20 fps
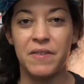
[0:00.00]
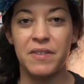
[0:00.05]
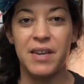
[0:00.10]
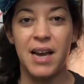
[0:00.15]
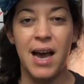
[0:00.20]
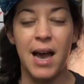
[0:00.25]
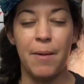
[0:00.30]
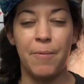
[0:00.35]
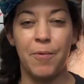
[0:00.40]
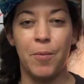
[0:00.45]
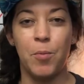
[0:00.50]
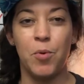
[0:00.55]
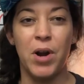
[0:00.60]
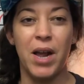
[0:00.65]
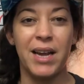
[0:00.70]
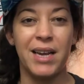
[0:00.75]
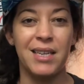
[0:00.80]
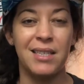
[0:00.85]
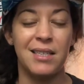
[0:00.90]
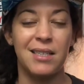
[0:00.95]
time, from what
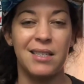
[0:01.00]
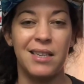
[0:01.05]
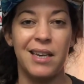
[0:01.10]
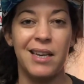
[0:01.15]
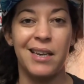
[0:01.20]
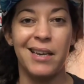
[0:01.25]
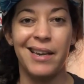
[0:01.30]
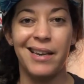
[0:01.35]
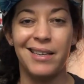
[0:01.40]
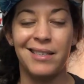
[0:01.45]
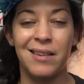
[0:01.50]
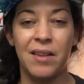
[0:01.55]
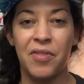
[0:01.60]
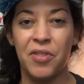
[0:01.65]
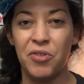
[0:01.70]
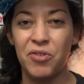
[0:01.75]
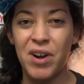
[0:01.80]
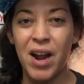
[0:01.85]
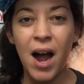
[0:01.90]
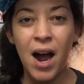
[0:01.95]
I can see, is that
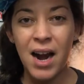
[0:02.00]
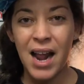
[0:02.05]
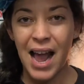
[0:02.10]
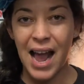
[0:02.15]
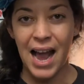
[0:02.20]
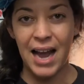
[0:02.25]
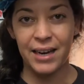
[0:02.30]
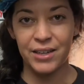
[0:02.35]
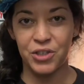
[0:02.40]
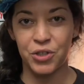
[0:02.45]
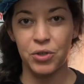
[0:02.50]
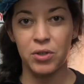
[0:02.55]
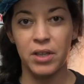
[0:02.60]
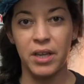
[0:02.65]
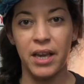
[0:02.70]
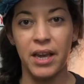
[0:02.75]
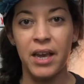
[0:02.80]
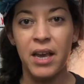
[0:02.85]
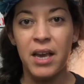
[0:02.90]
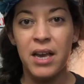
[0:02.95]
they're not
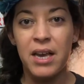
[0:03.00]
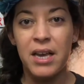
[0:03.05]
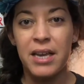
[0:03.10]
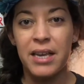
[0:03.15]
actually